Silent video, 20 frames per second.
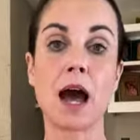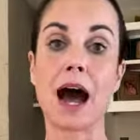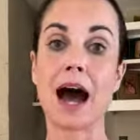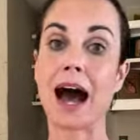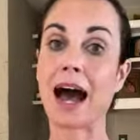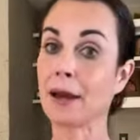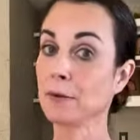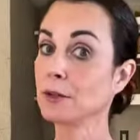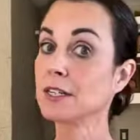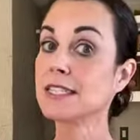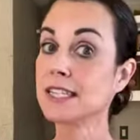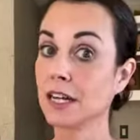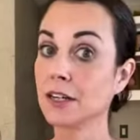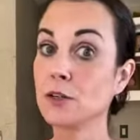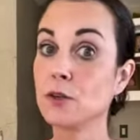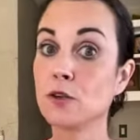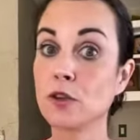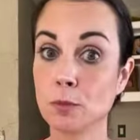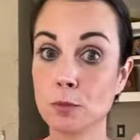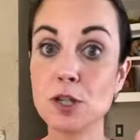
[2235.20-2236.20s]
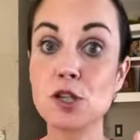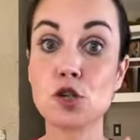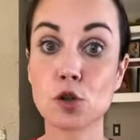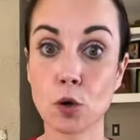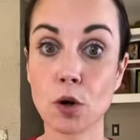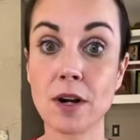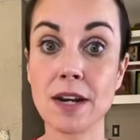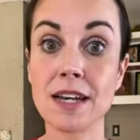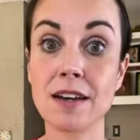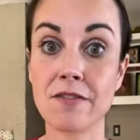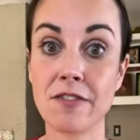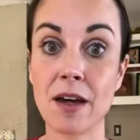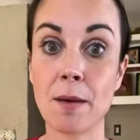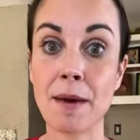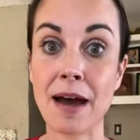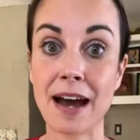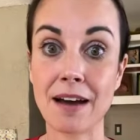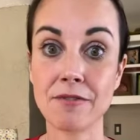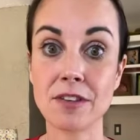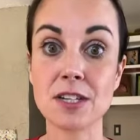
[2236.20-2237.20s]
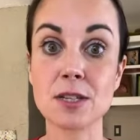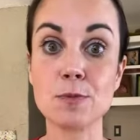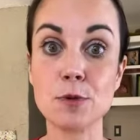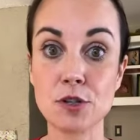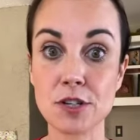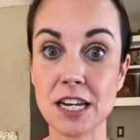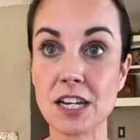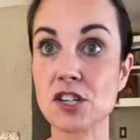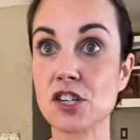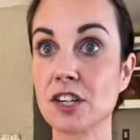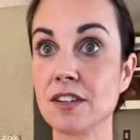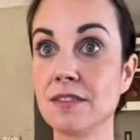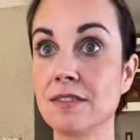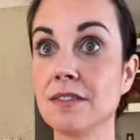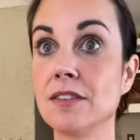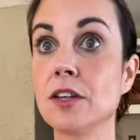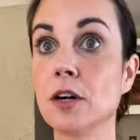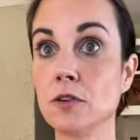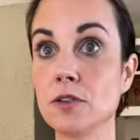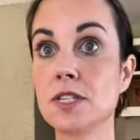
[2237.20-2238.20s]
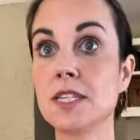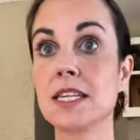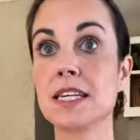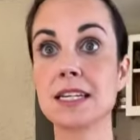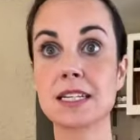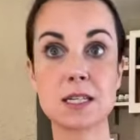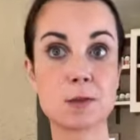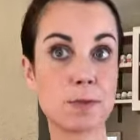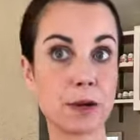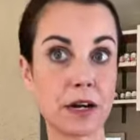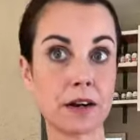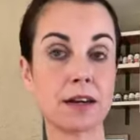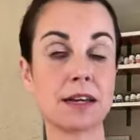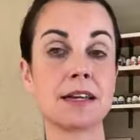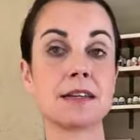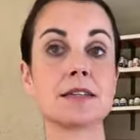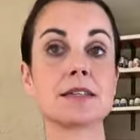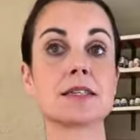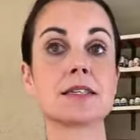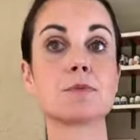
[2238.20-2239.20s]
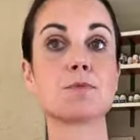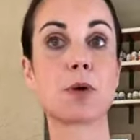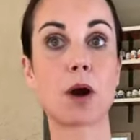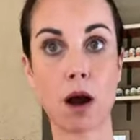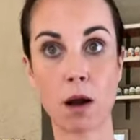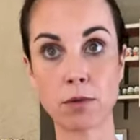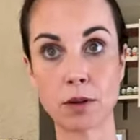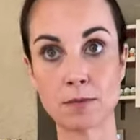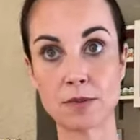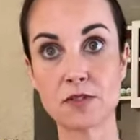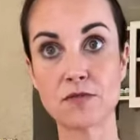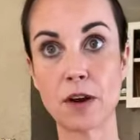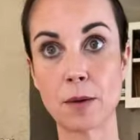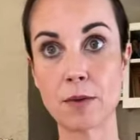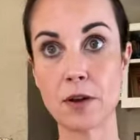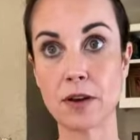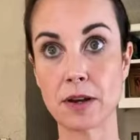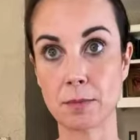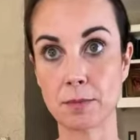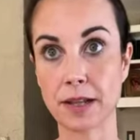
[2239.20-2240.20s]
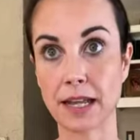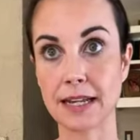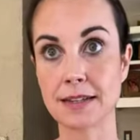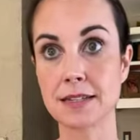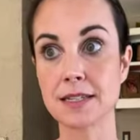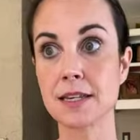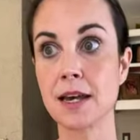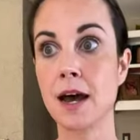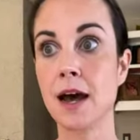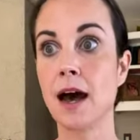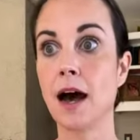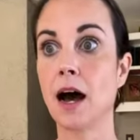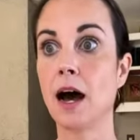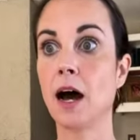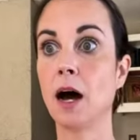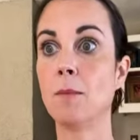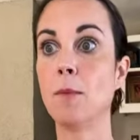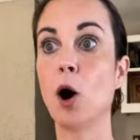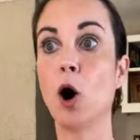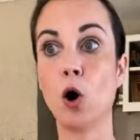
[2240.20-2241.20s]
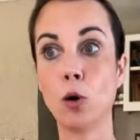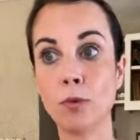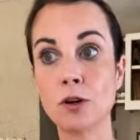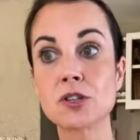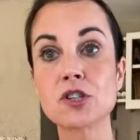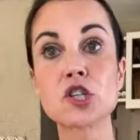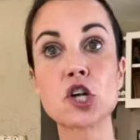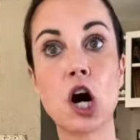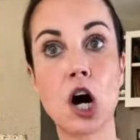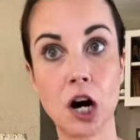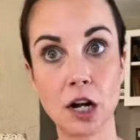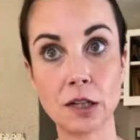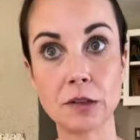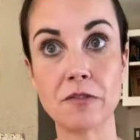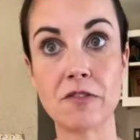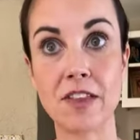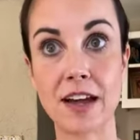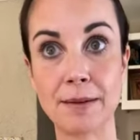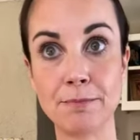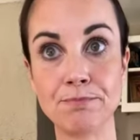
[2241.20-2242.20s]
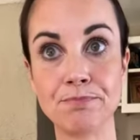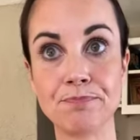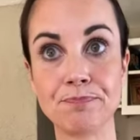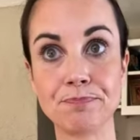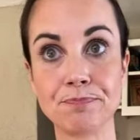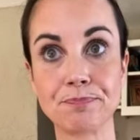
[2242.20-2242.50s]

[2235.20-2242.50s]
I will tell you the majority of them have this mutation, those that experience problems from their implants. Um, almost all of them